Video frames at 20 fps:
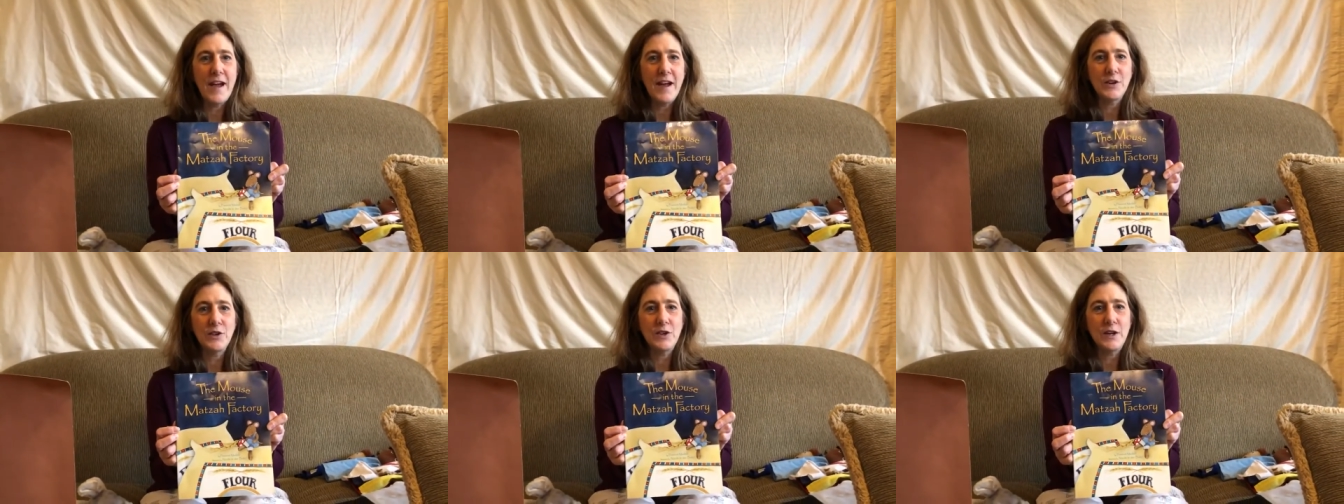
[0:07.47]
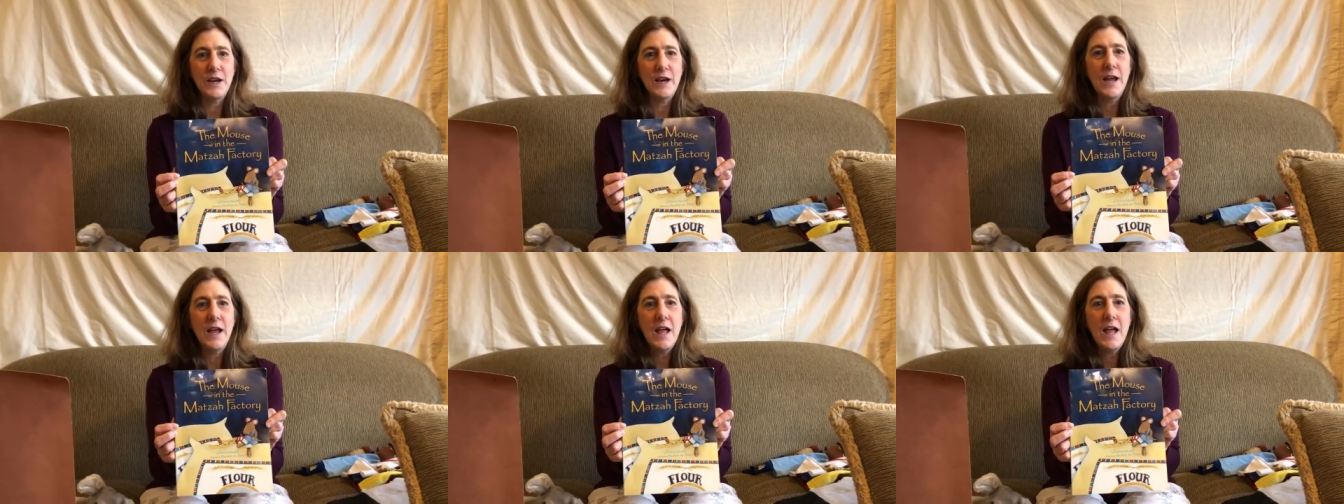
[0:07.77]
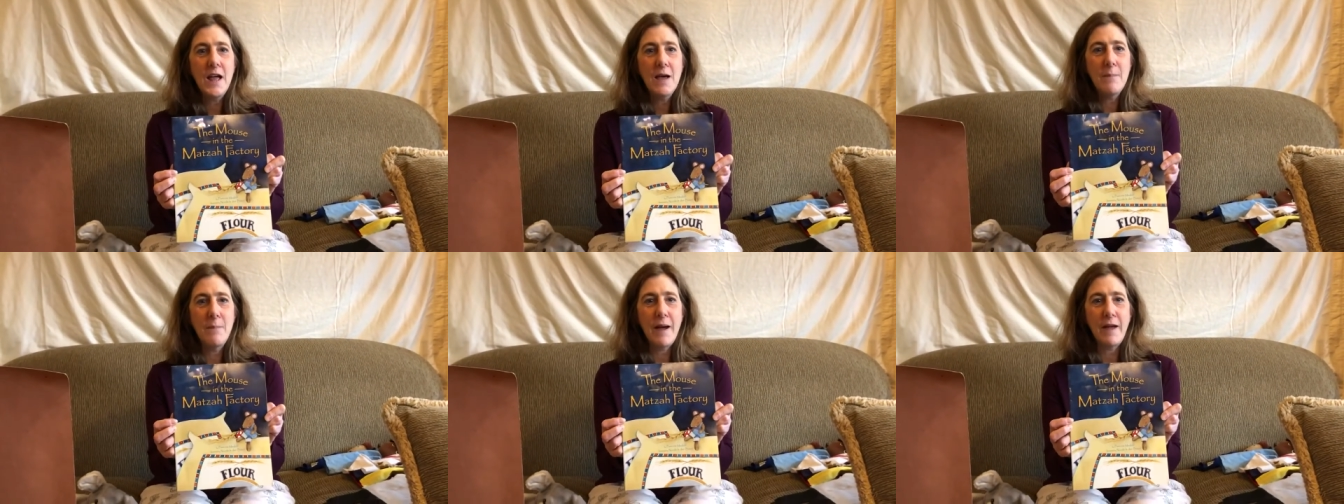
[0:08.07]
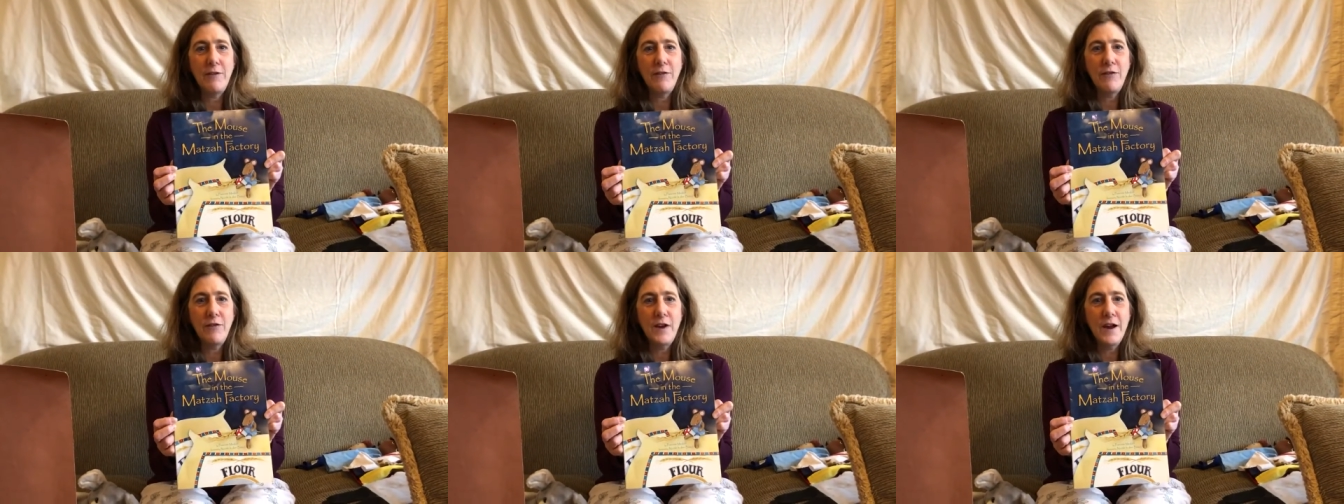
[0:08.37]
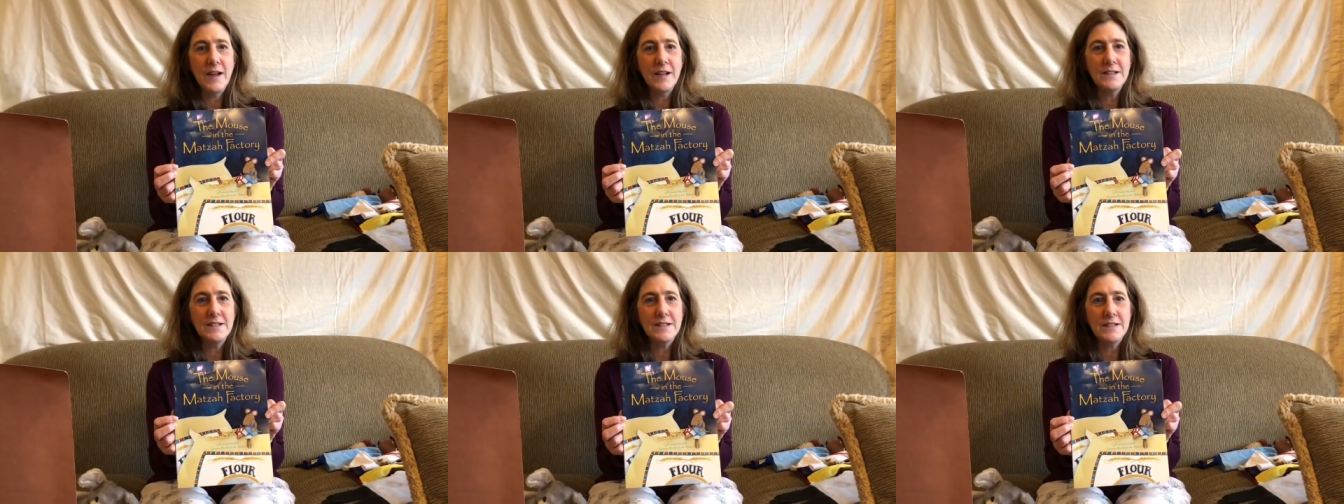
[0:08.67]
Factory by
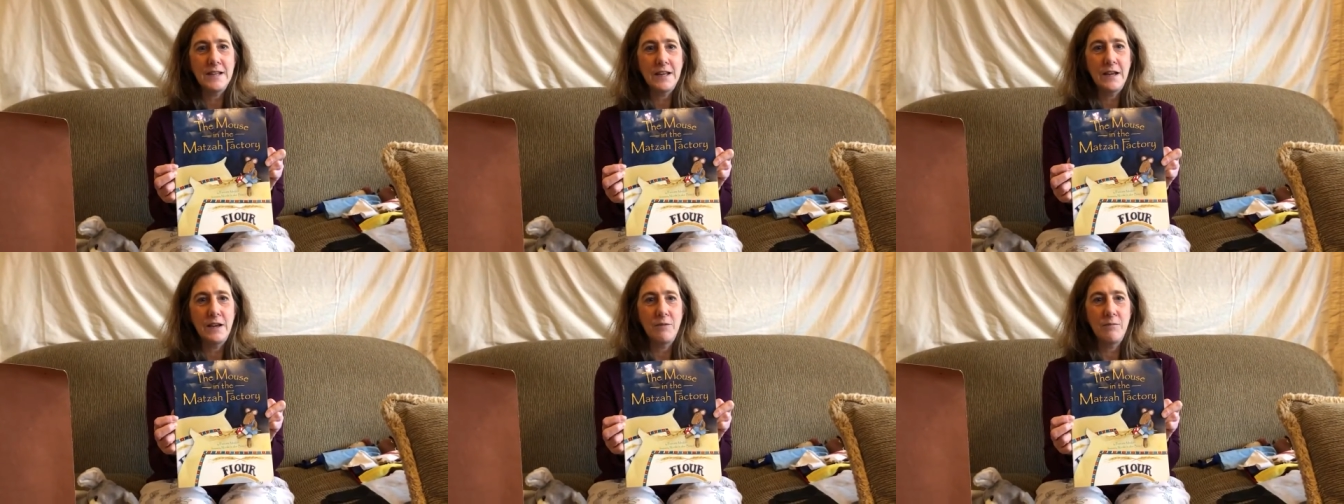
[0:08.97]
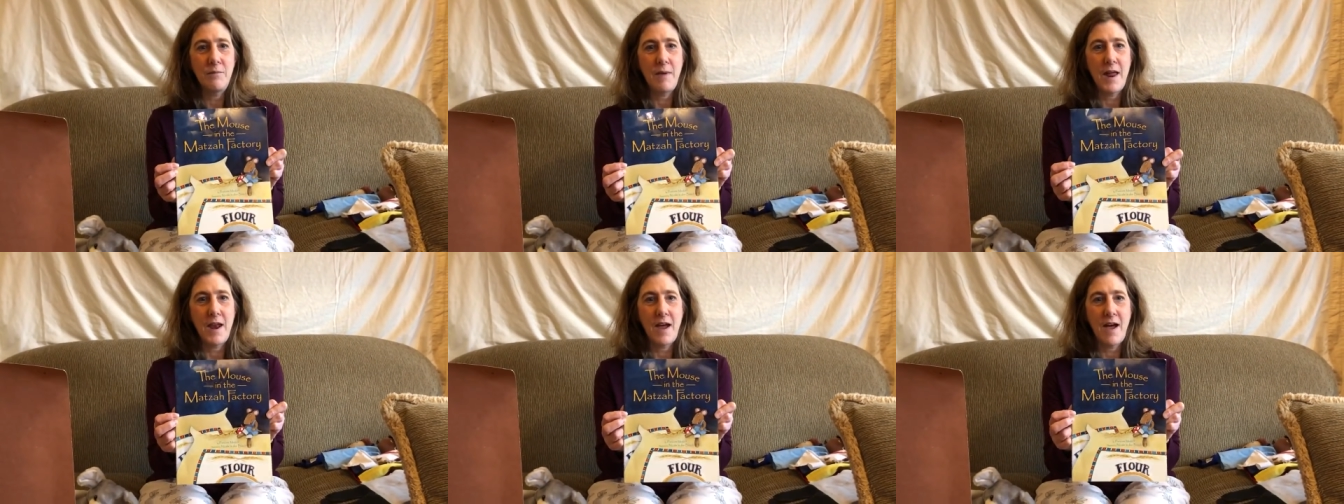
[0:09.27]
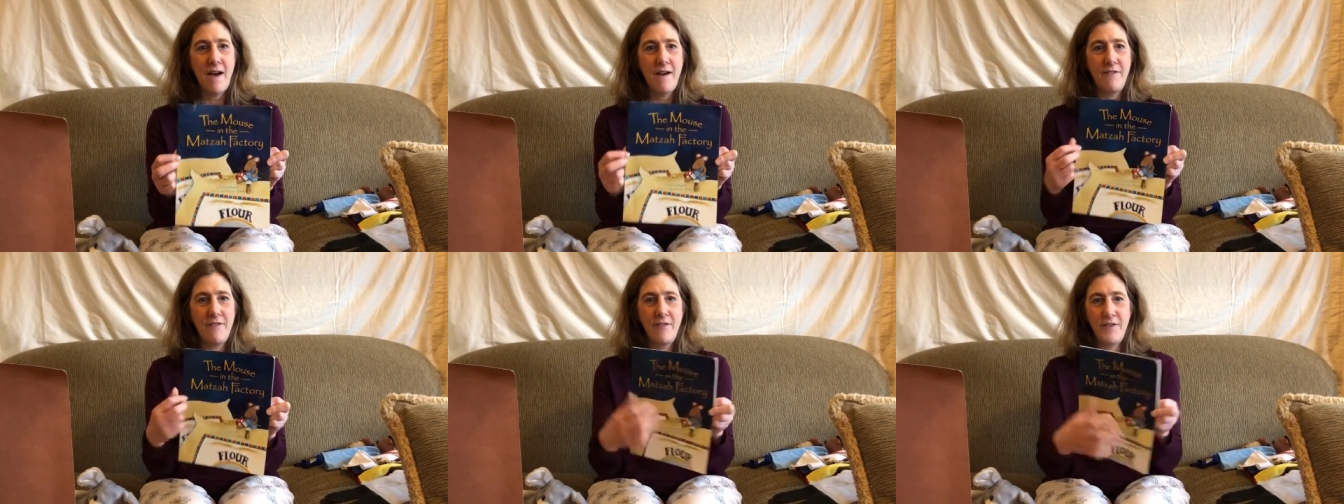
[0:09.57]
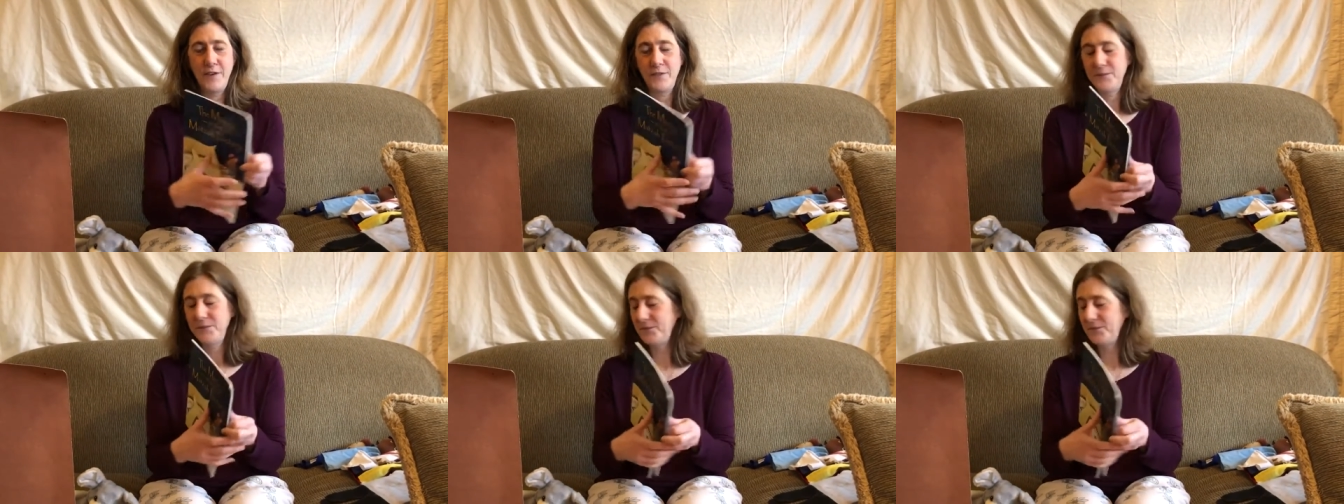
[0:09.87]
Francine Medoff.